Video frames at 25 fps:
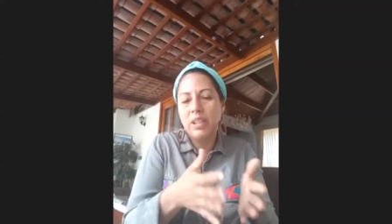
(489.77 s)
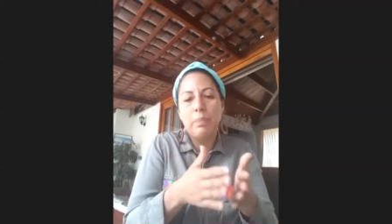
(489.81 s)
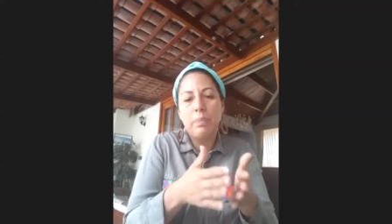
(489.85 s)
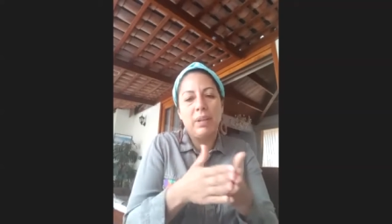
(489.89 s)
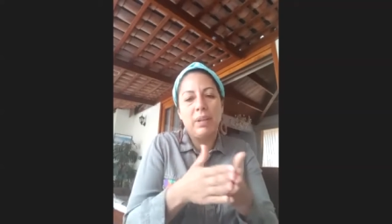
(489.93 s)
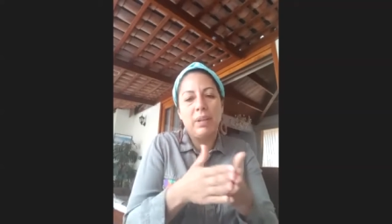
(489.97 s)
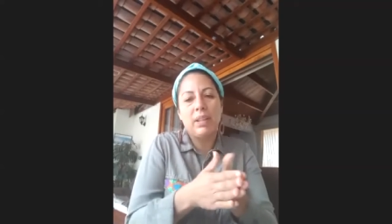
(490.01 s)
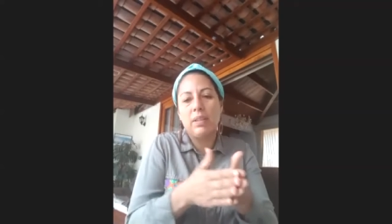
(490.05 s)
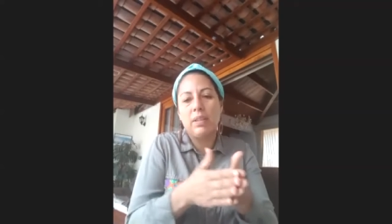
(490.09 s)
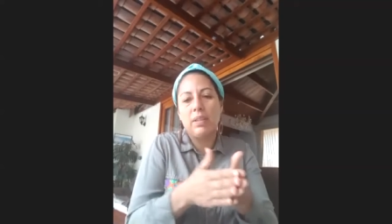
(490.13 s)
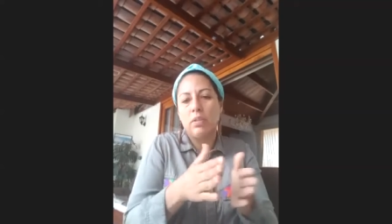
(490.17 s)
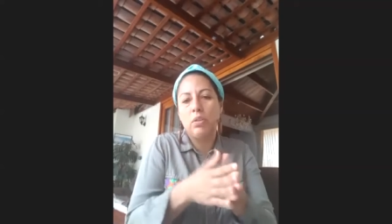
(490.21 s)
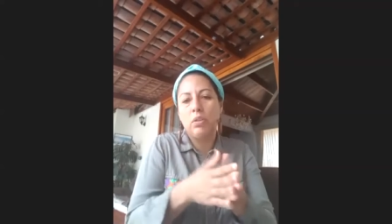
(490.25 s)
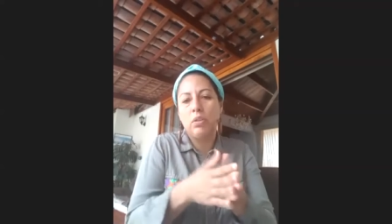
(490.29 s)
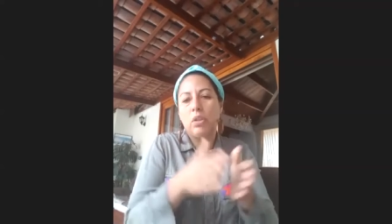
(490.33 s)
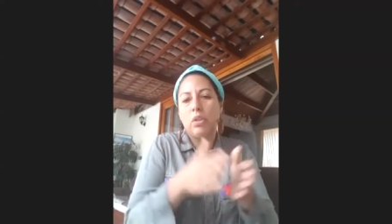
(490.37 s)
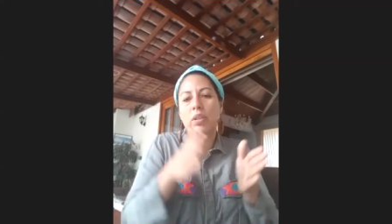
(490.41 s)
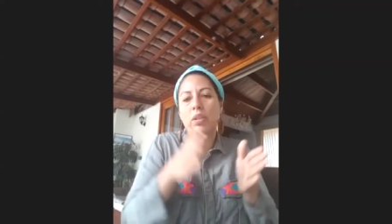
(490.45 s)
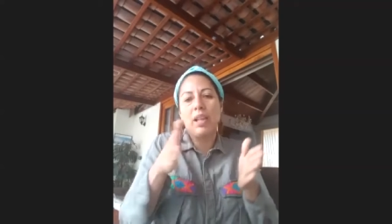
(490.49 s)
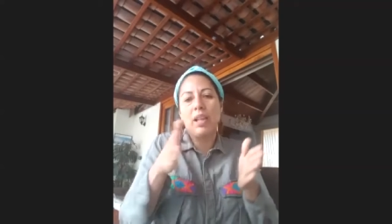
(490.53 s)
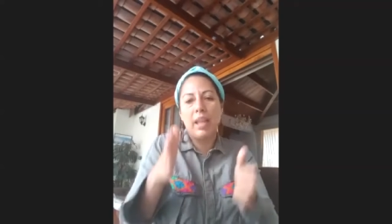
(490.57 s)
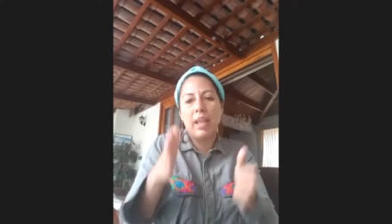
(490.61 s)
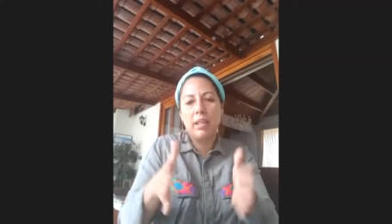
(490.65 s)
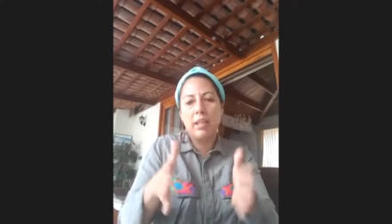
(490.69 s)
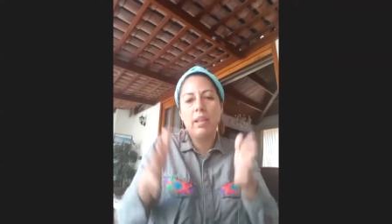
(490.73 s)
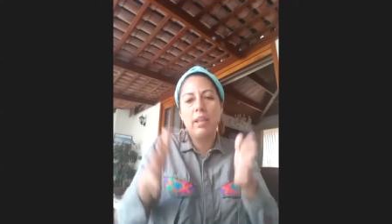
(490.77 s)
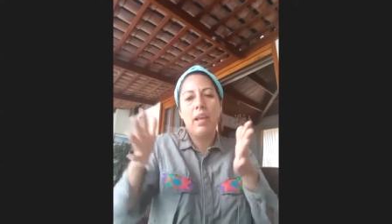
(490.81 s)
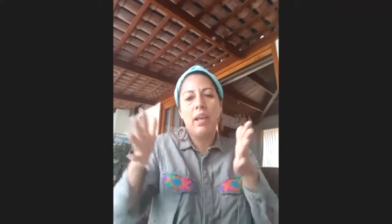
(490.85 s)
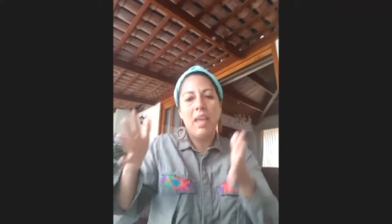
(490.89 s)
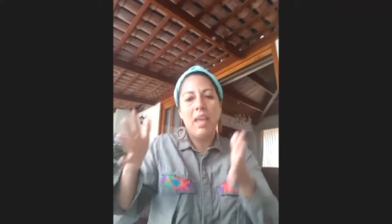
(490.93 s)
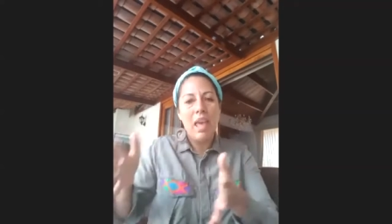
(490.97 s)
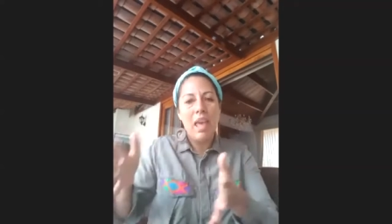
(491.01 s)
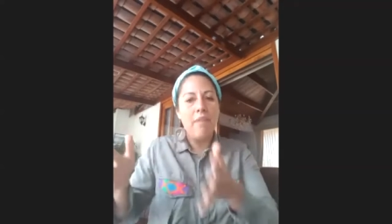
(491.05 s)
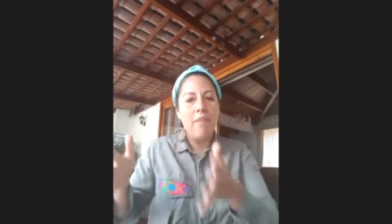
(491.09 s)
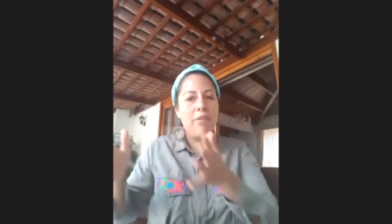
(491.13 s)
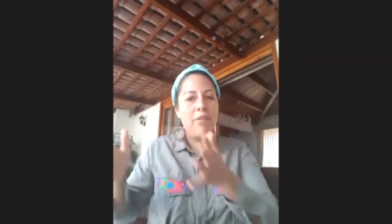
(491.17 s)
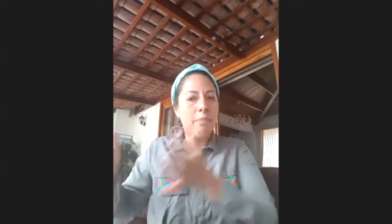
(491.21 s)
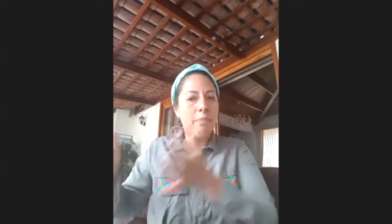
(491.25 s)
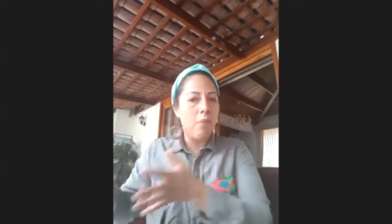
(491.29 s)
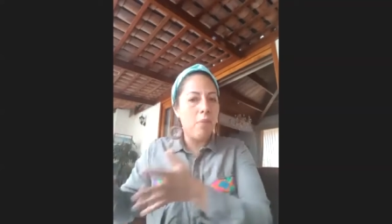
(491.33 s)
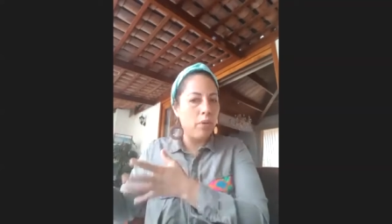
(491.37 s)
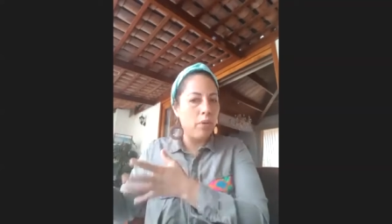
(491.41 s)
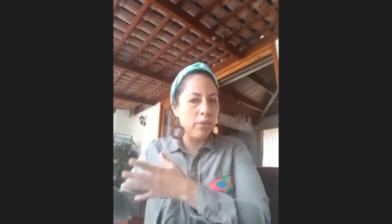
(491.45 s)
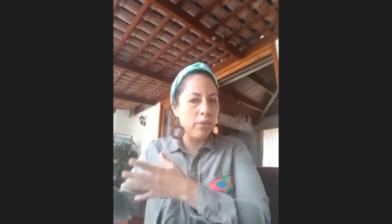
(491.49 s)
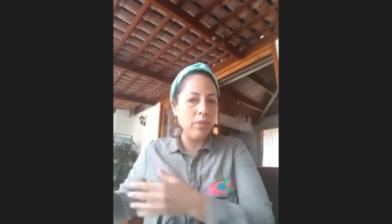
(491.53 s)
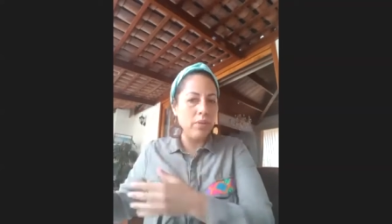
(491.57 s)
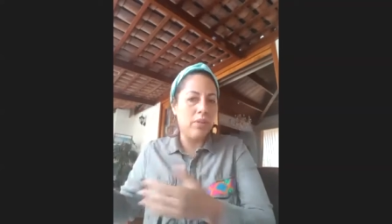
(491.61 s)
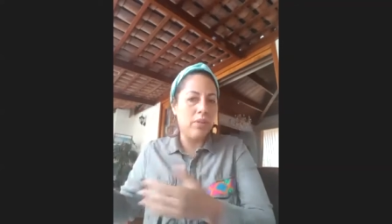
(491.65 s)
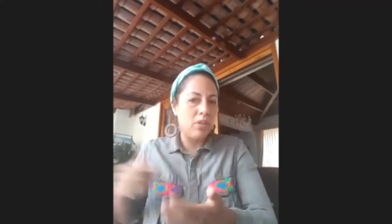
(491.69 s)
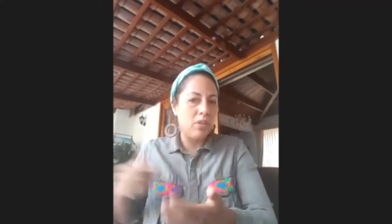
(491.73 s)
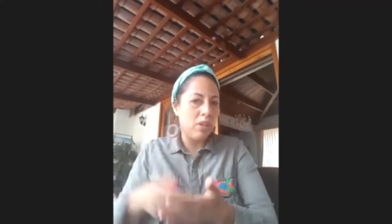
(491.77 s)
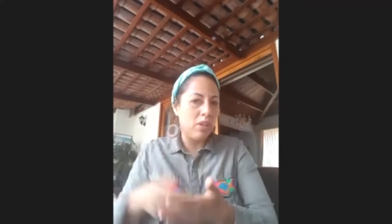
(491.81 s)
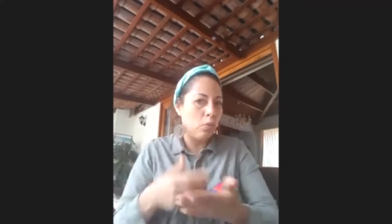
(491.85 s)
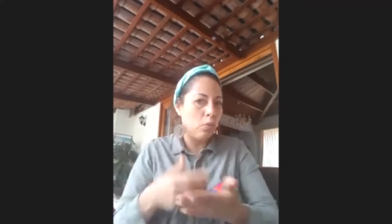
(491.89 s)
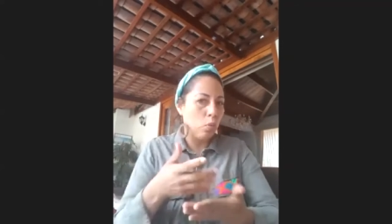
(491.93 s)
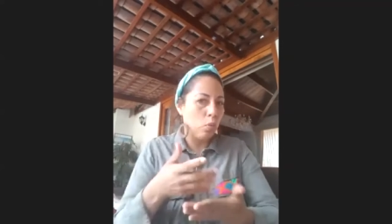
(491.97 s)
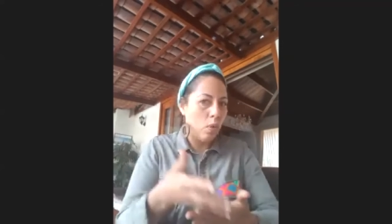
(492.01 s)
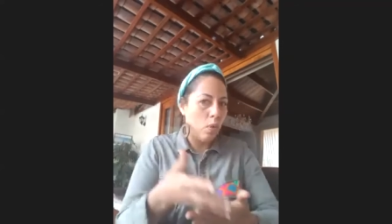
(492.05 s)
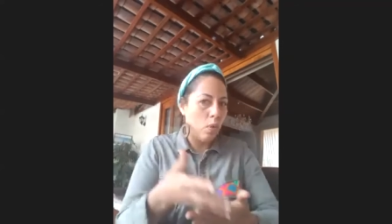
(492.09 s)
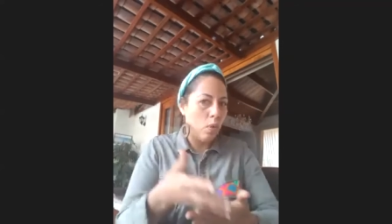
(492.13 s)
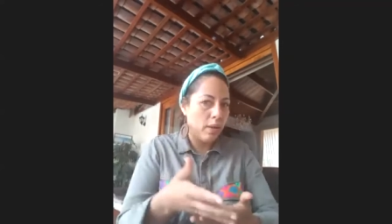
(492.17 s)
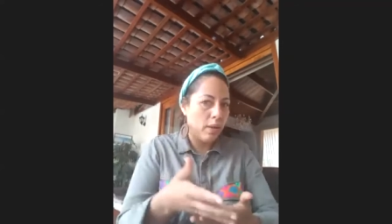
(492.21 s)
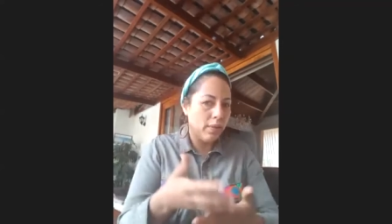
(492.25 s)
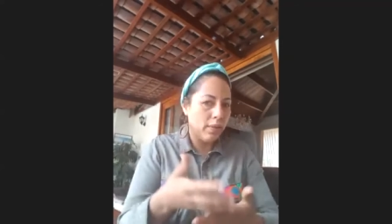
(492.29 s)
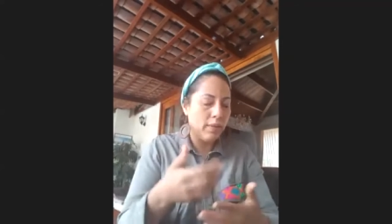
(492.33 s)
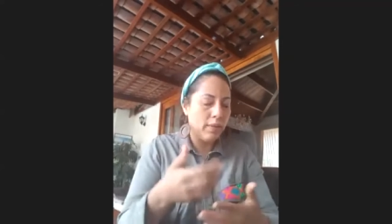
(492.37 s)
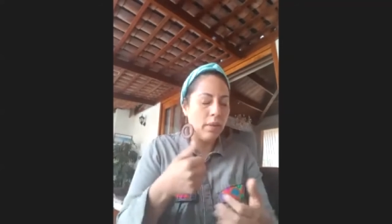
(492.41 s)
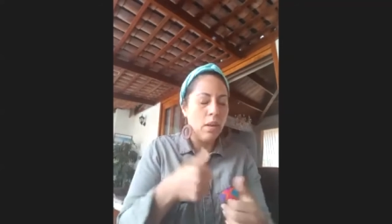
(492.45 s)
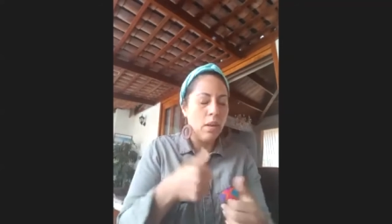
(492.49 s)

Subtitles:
but it's not like every month, it's just once.